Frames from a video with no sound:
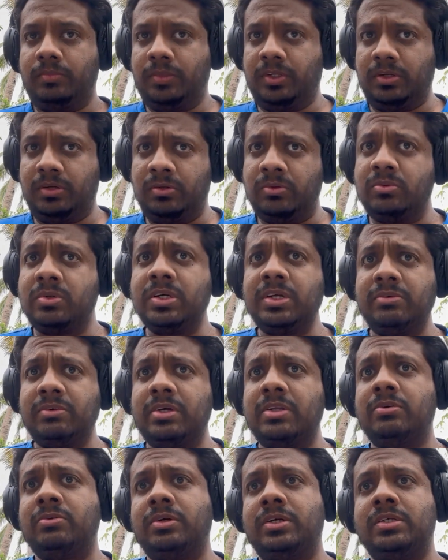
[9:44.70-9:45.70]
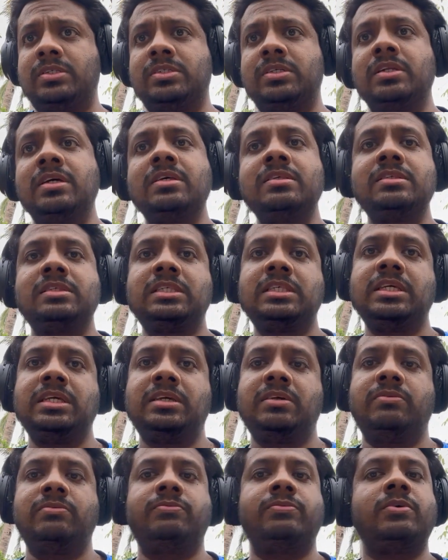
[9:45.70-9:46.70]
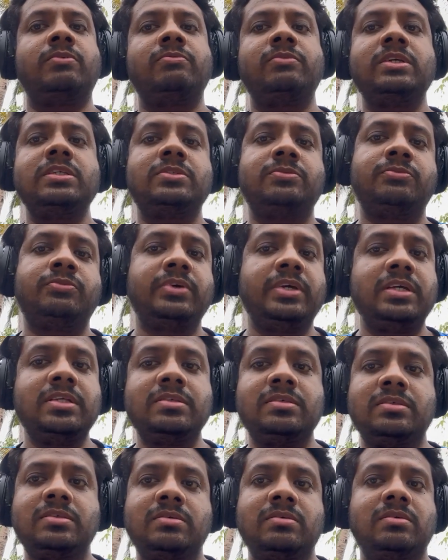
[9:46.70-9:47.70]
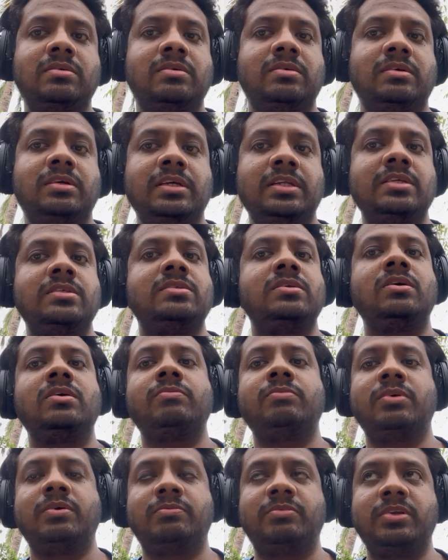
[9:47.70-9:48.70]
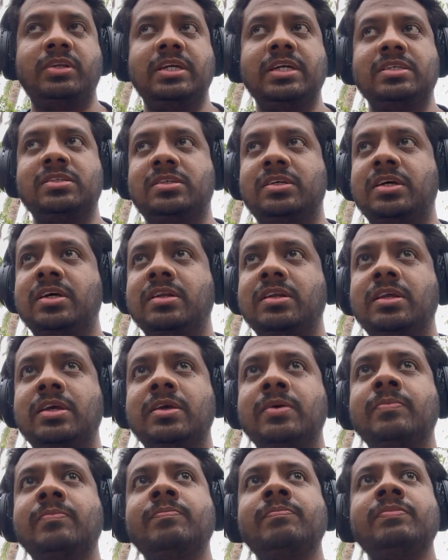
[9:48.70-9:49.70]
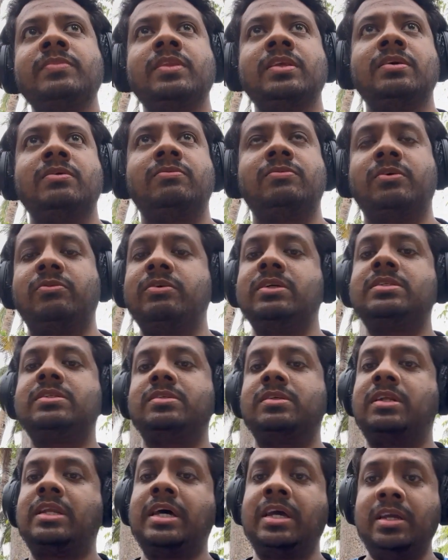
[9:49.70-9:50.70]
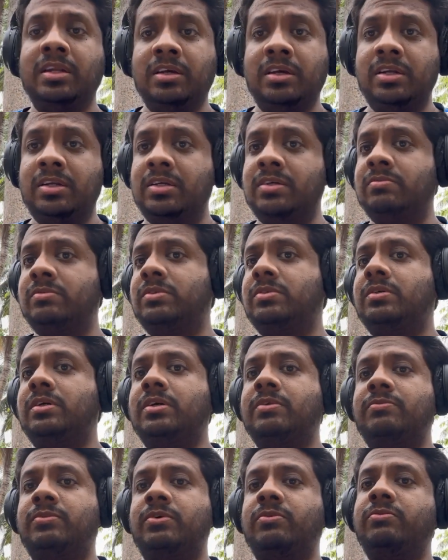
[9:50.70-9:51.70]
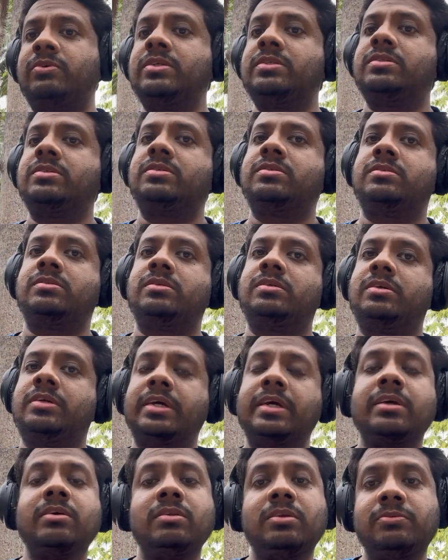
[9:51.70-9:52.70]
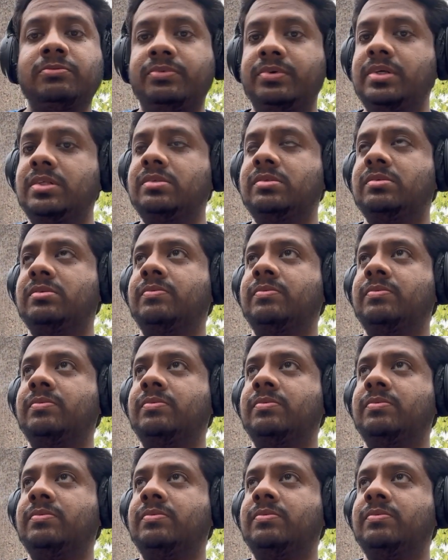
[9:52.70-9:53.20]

do an evaluation and see for which fields it is not properly extracting, for which line items, and for which regular fields,